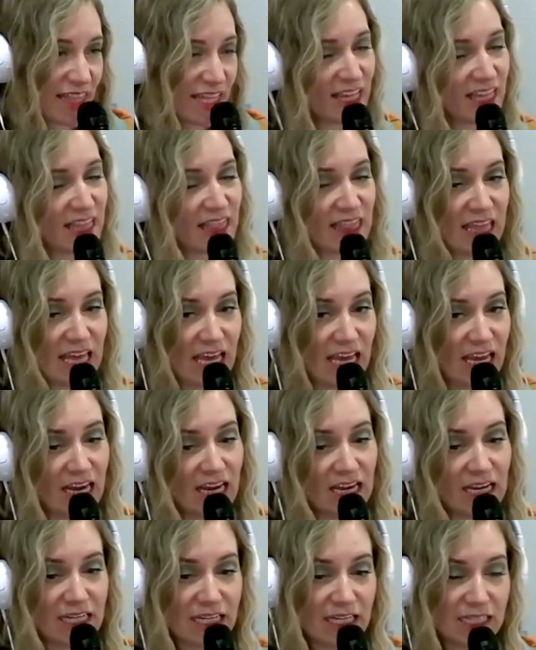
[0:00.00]
think
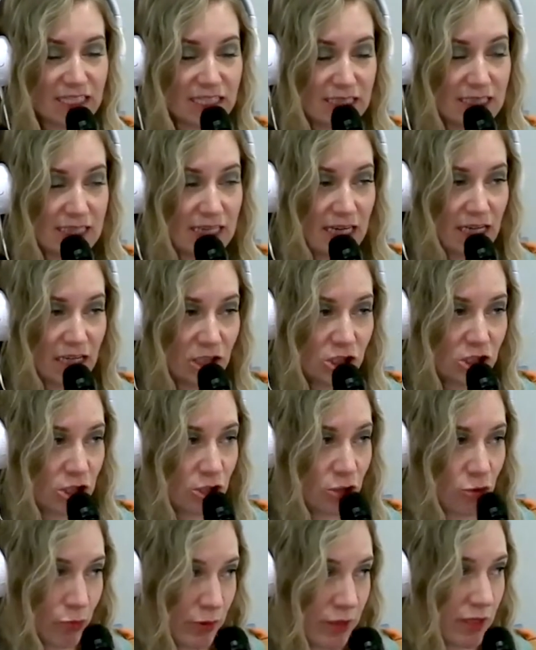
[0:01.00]
they need to take a
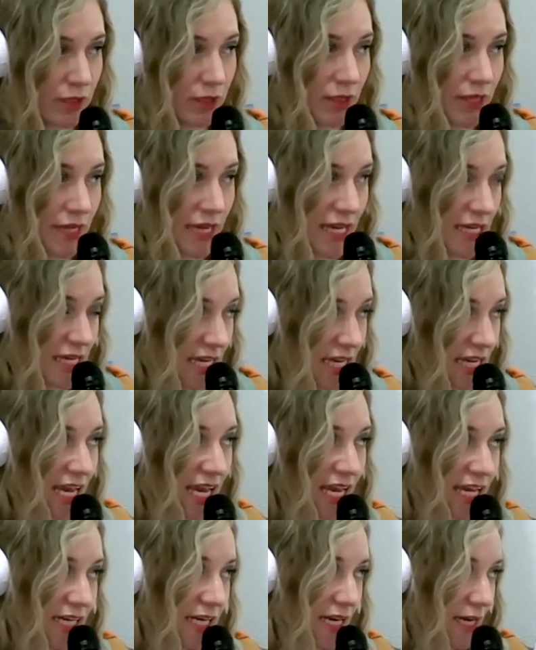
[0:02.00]
chill pill,
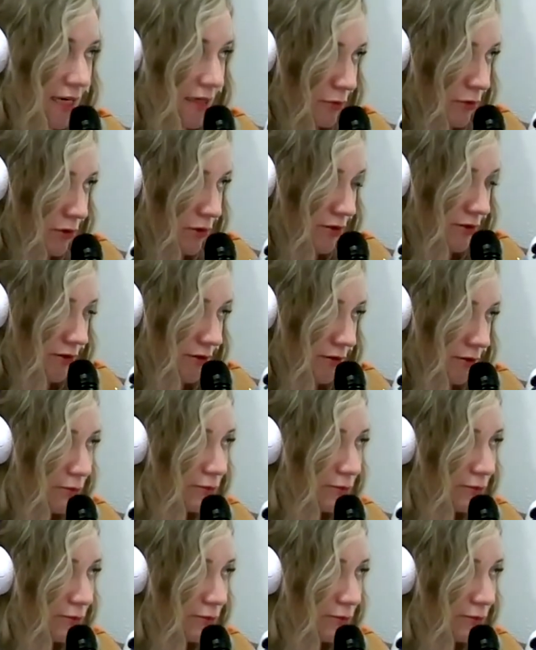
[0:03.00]
aka an edible,